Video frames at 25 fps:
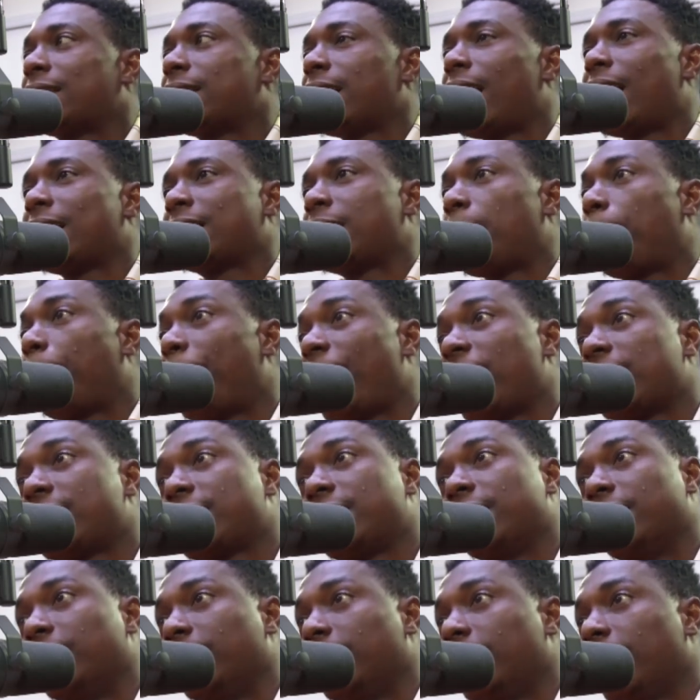As a
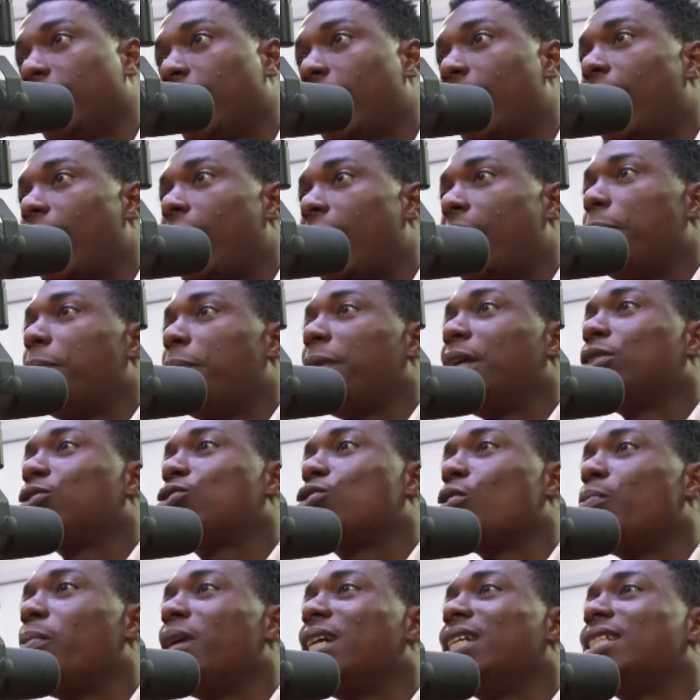person, mean
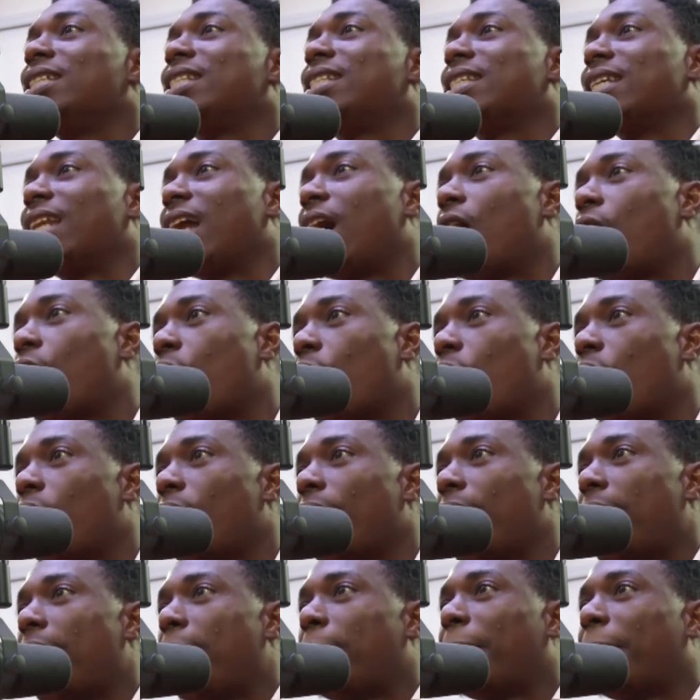to mean tinaho.
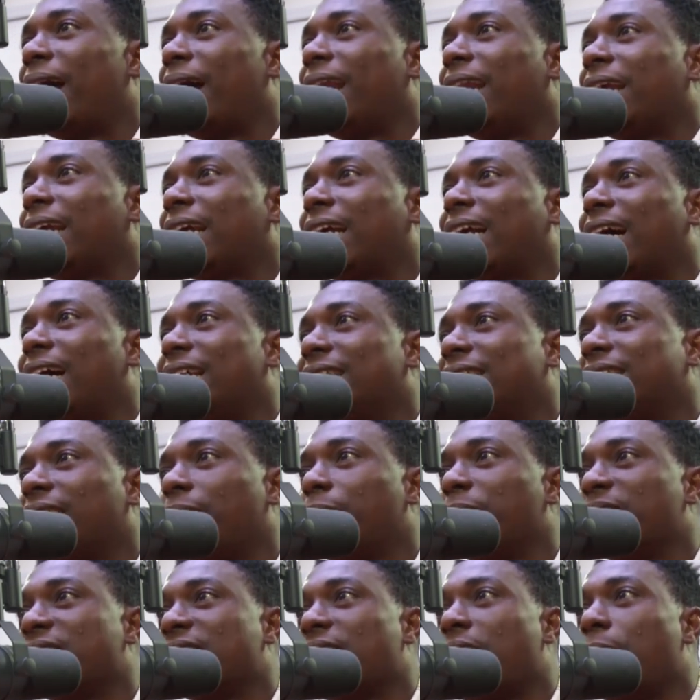Emanin can't
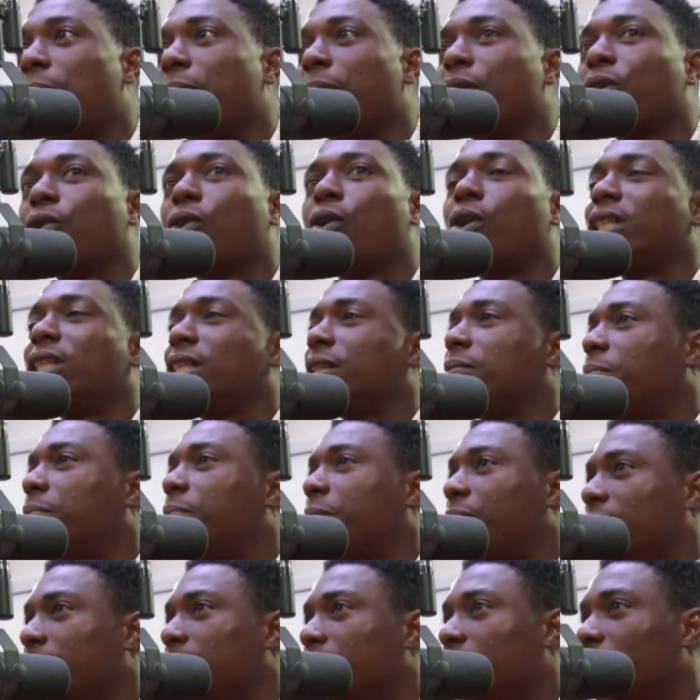share me say min kodin
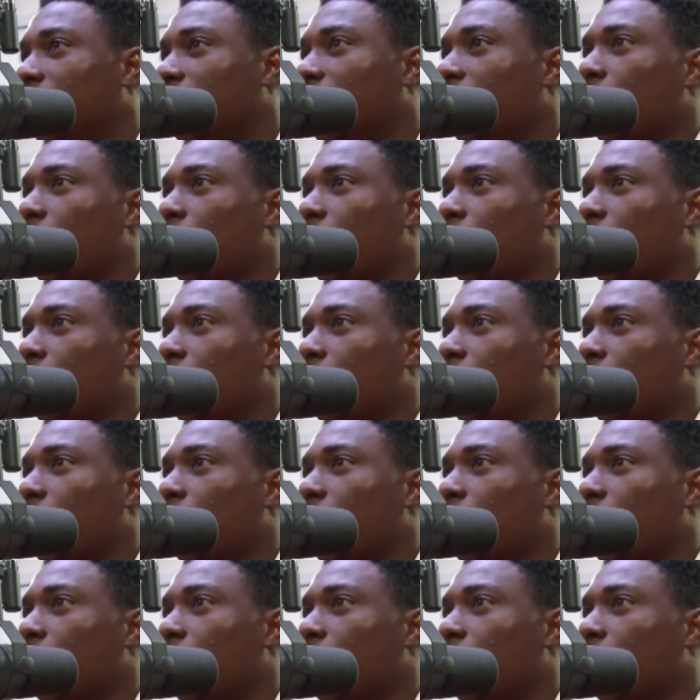bini.